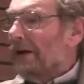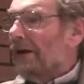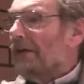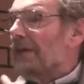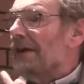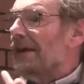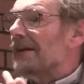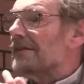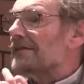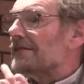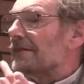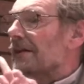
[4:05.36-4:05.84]

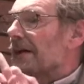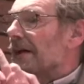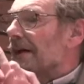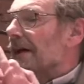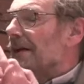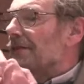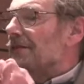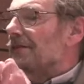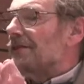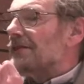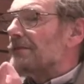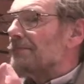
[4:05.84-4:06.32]
There's,
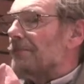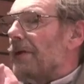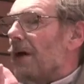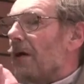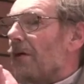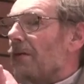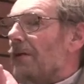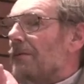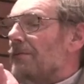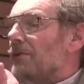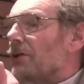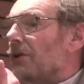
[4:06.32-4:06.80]
in this
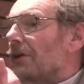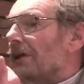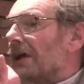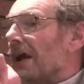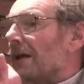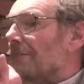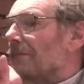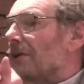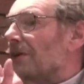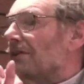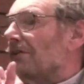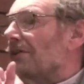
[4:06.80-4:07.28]
poem, you'll
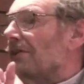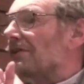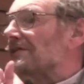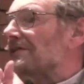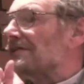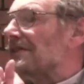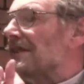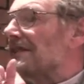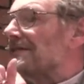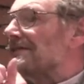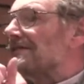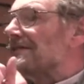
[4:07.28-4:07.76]
come
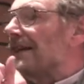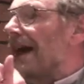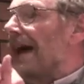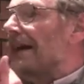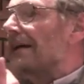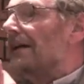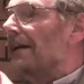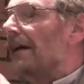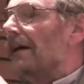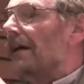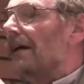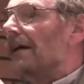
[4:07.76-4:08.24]
across
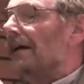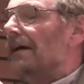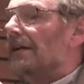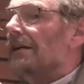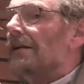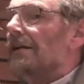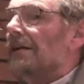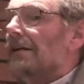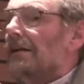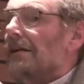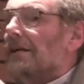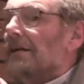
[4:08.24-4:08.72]
ZANLA,
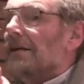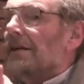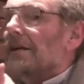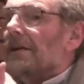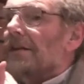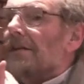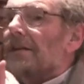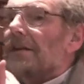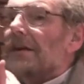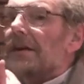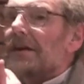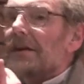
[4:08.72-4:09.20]

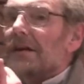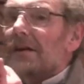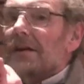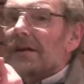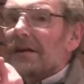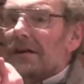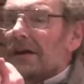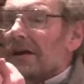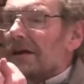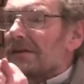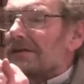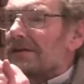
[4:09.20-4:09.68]
the
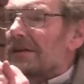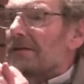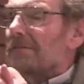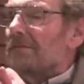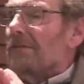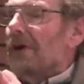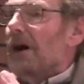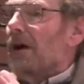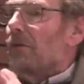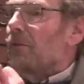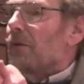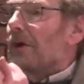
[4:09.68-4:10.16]

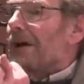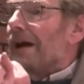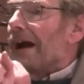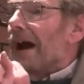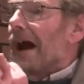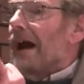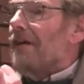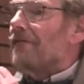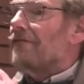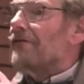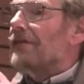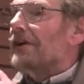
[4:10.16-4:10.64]
Zimbabwe
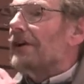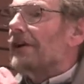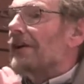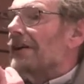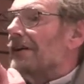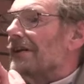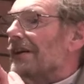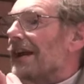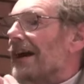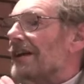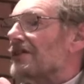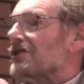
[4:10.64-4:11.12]

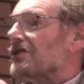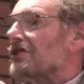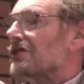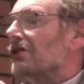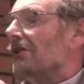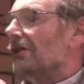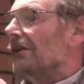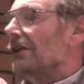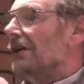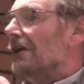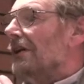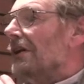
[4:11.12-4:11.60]
African
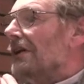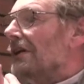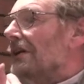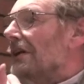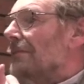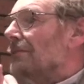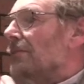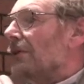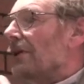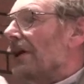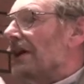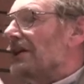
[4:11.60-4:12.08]
National
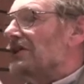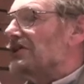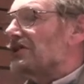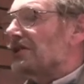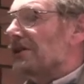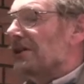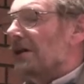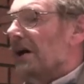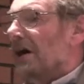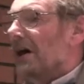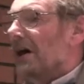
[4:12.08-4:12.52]
Liberation